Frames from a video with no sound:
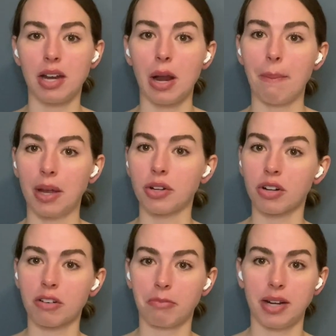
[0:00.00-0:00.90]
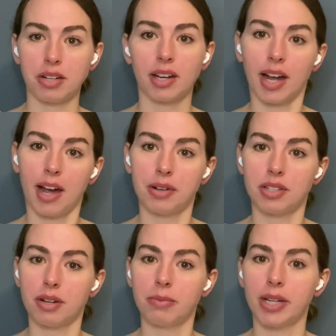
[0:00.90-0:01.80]
a picture of my dog
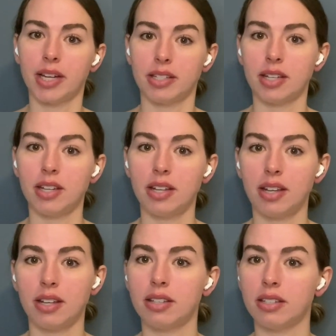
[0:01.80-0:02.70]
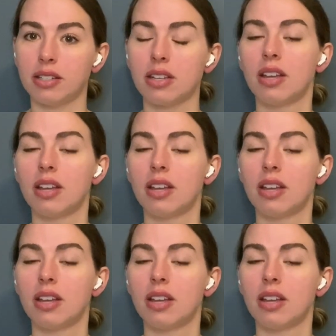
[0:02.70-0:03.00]
Howitzer because he is